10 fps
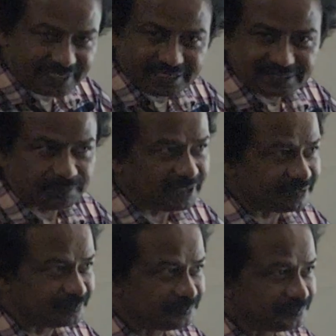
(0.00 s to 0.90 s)
here
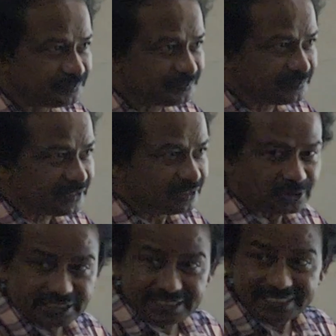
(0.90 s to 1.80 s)
somewhere.
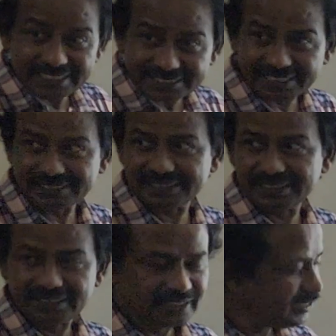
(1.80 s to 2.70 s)
So it
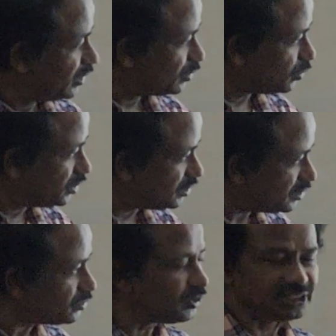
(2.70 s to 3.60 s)
intersects. So this
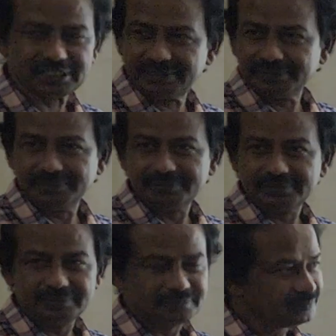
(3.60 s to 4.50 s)
is the solution.
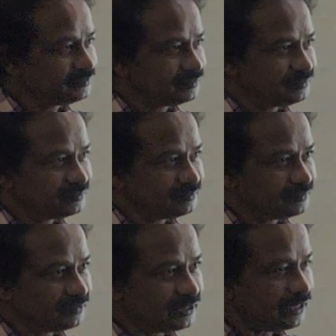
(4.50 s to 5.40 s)

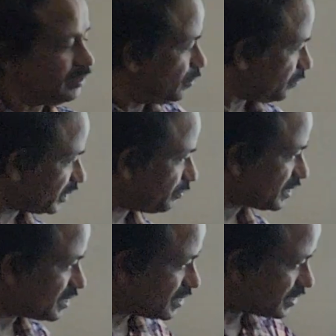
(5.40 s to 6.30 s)
Okay. For the
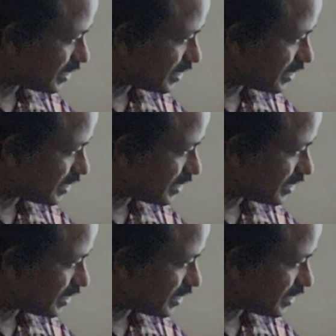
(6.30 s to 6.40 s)
first